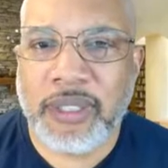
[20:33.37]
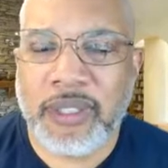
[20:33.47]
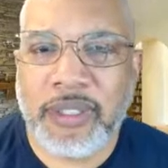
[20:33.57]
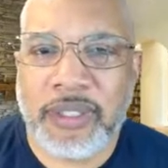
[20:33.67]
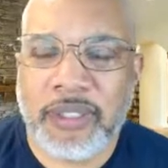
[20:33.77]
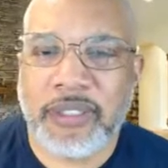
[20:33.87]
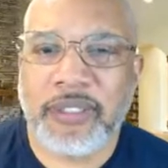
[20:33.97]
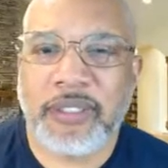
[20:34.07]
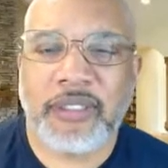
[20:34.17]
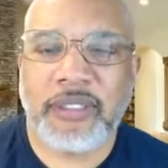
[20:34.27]

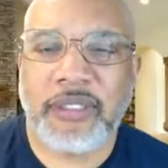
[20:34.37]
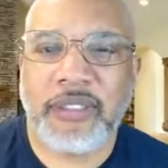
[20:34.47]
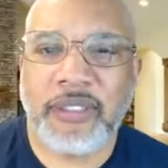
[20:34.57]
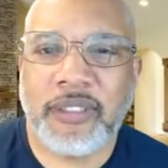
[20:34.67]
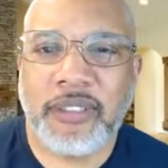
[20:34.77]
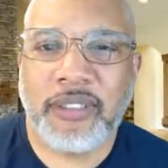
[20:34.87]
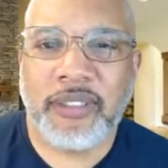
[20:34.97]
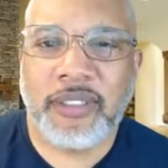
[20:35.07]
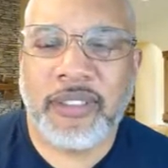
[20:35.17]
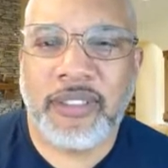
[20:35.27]

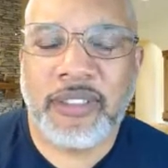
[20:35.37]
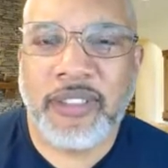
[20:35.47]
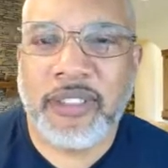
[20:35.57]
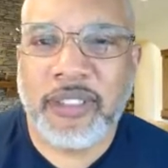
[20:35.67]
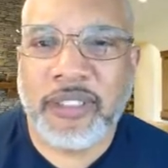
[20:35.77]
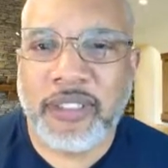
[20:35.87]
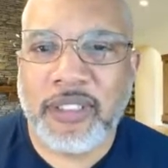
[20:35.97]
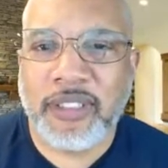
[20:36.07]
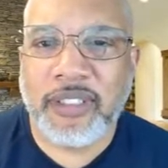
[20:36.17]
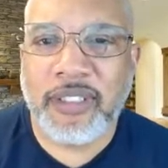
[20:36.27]

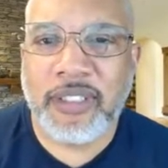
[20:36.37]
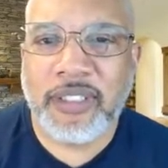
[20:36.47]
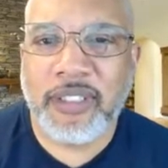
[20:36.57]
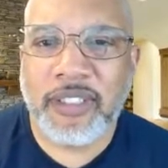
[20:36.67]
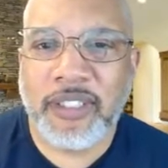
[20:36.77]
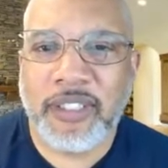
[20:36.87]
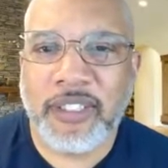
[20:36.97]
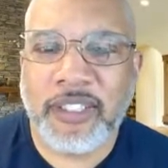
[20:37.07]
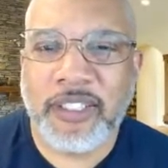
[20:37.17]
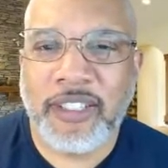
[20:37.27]

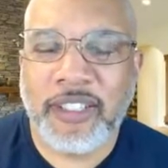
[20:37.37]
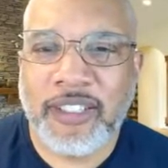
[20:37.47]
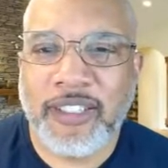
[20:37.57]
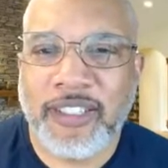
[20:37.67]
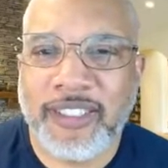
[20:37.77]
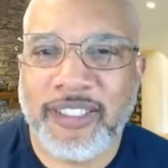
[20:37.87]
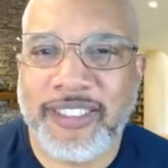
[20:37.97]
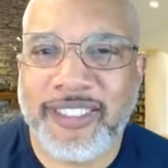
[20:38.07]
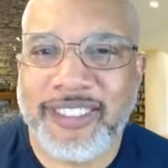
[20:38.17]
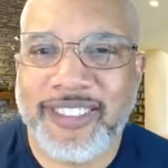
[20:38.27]

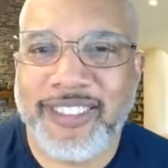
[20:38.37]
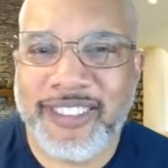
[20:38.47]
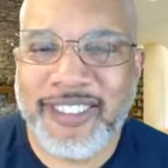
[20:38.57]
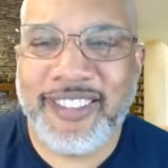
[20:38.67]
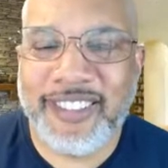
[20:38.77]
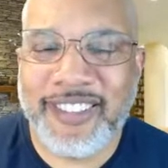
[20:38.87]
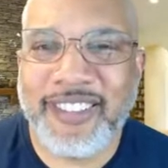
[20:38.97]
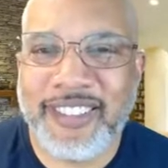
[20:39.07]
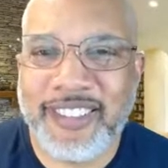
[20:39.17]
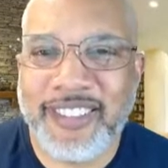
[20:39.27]

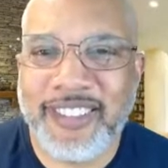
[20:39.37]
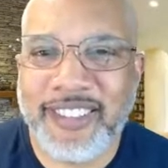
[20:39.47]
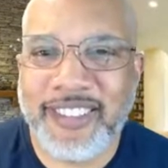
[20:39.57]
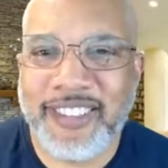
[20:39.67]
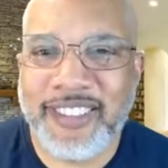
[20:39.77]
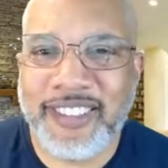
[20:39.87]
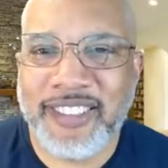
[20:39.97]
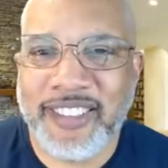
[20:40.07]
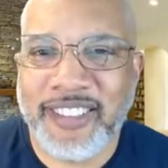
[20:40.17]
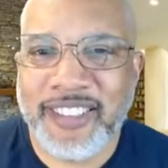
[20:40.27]

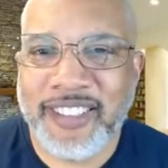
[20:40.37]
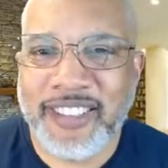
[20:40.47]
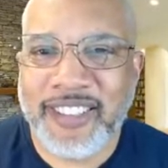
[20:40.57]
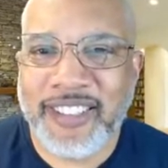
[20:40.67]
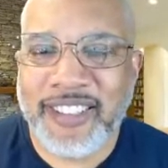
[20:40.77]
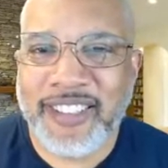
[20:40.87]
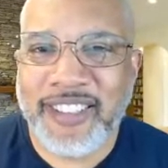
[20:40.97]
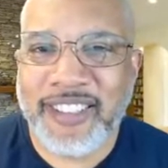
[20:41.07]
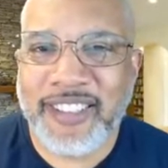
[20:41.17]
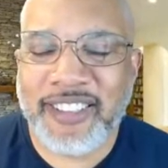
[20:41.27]
(not speaking)